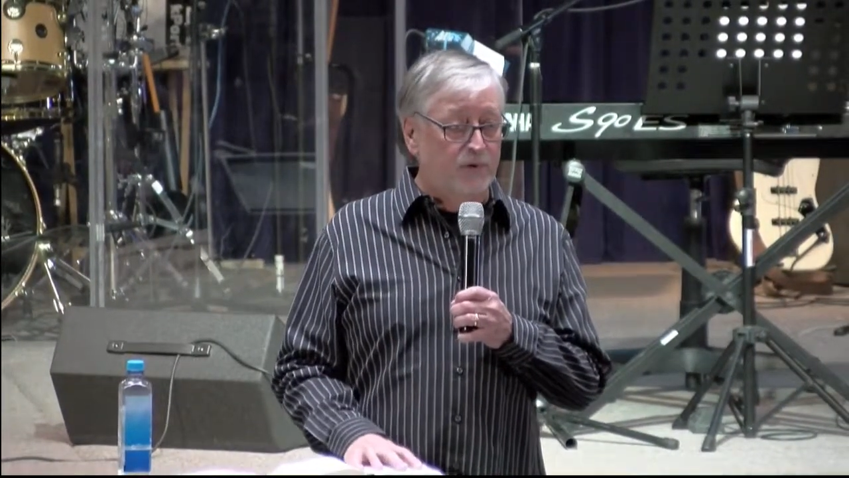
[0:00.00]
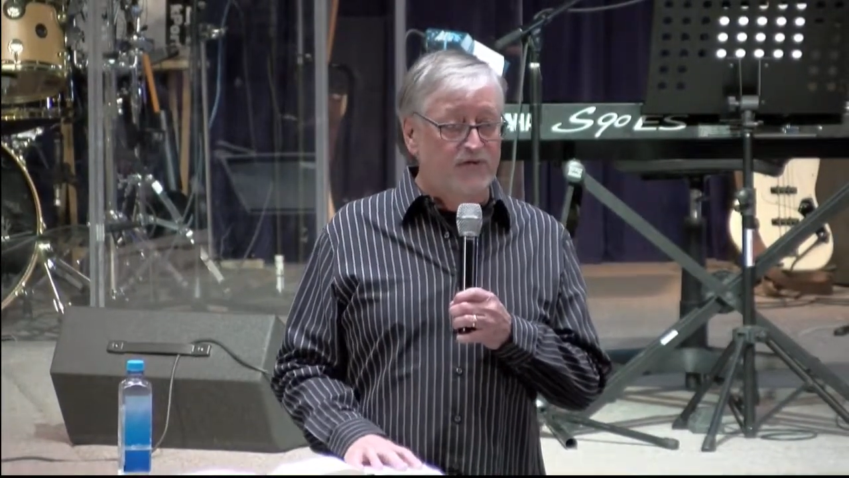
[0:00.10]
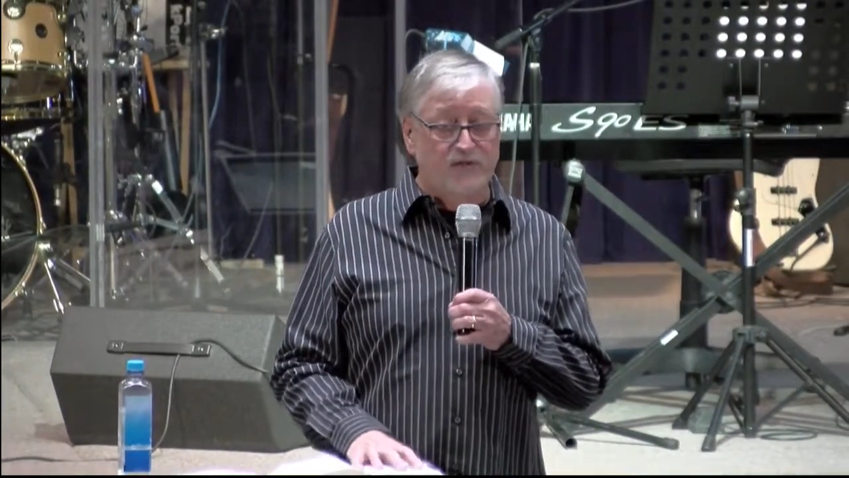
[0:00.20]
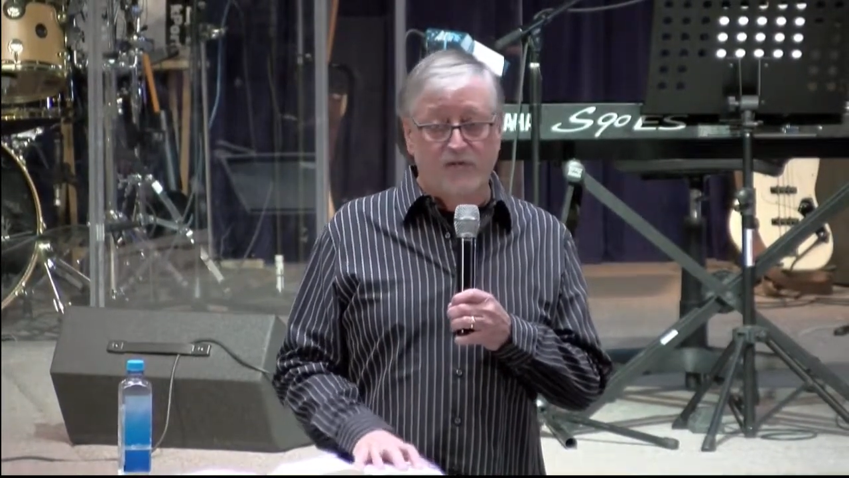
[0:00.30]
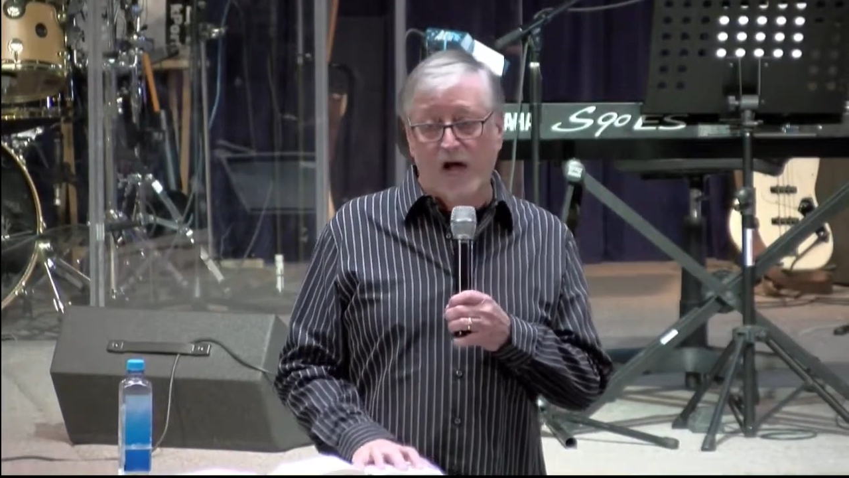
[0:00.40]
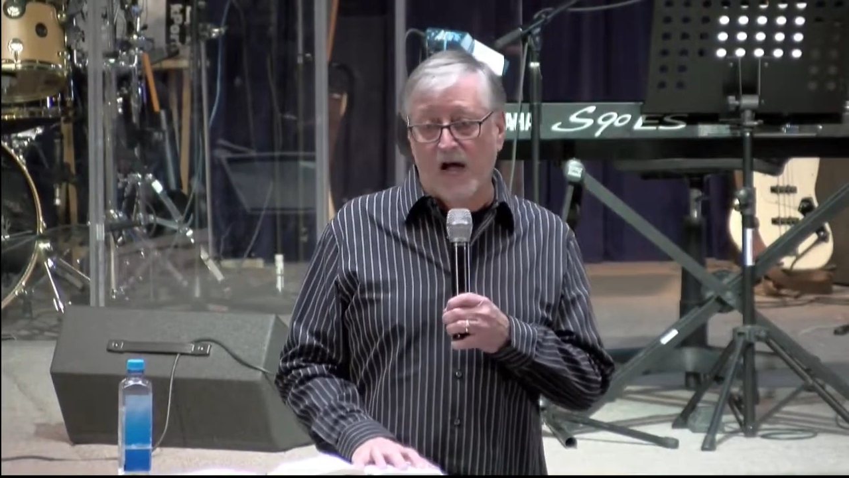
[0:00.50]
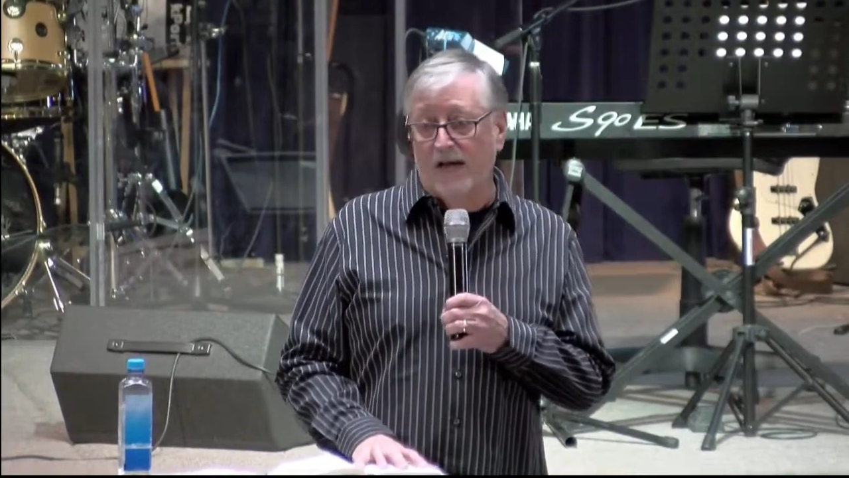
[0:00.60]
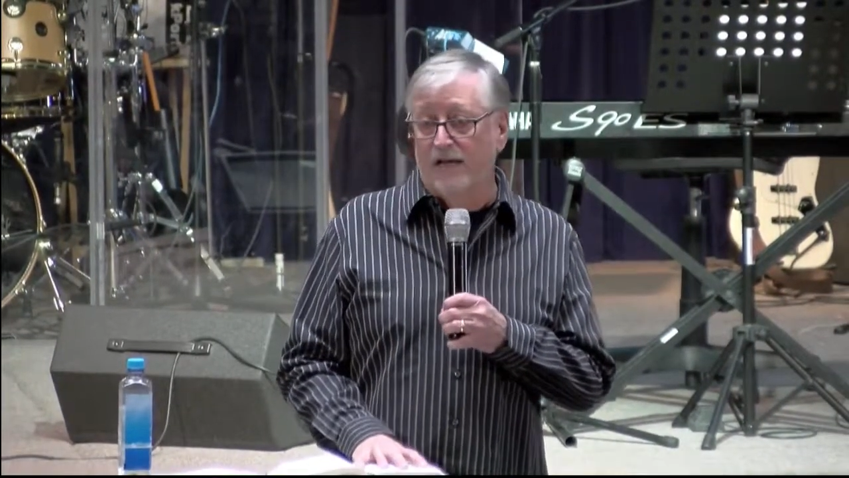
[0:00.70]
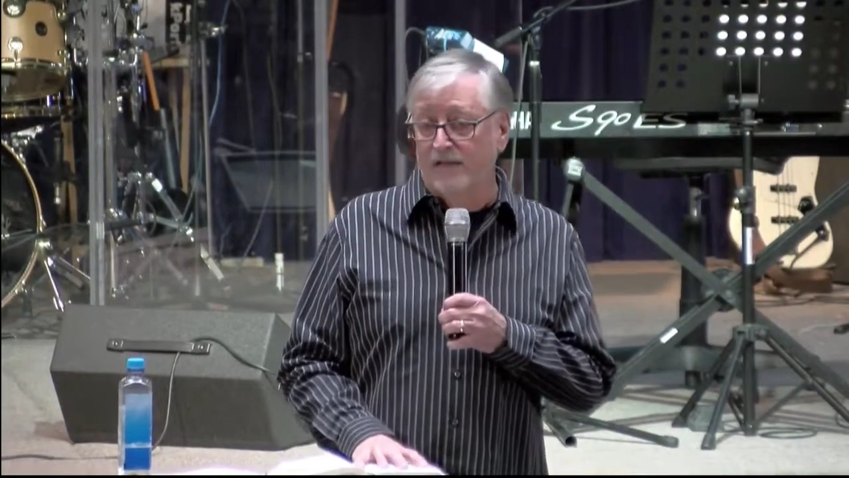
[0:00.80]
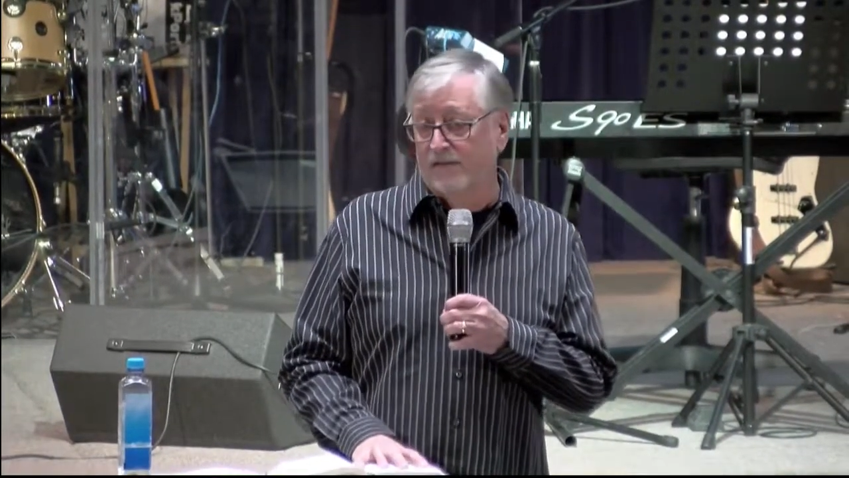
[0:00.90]
Prince of
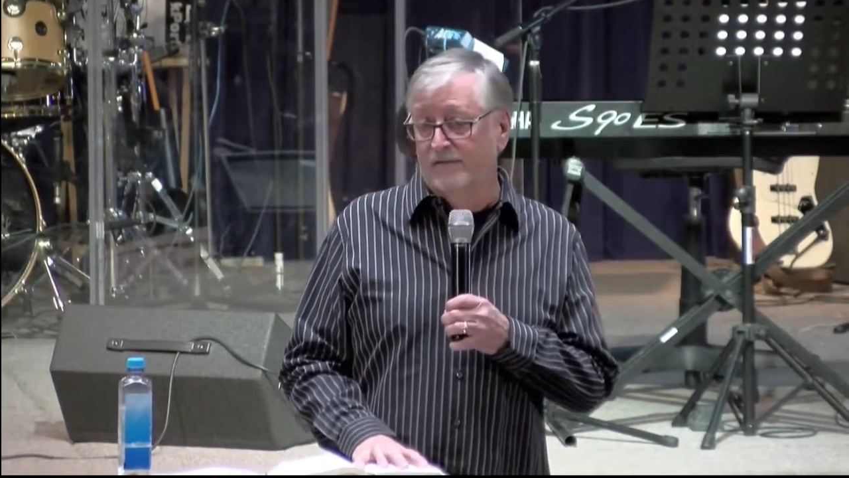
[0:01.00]
God,